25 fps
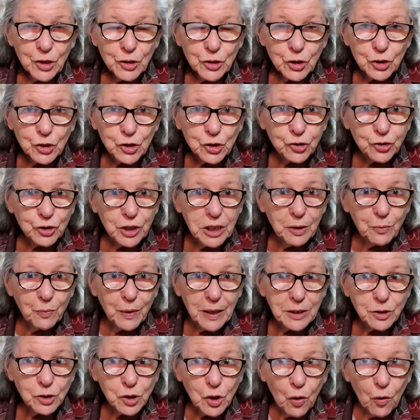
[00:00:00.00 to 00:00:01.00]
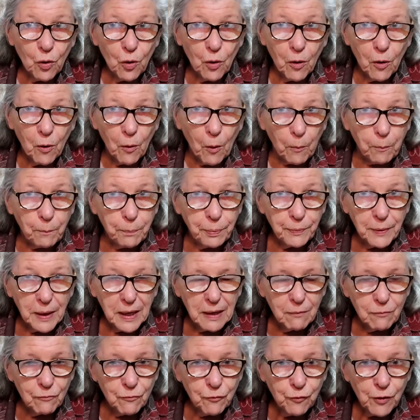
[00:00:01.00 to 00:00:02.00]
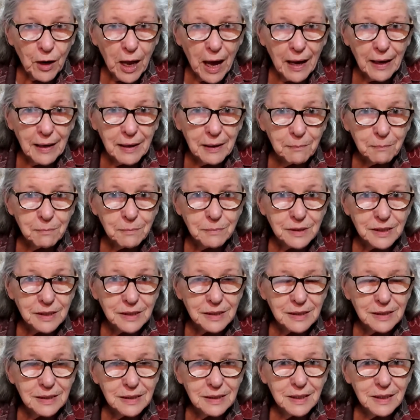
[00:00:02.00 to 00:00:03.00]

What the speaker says: The tree went up in flames.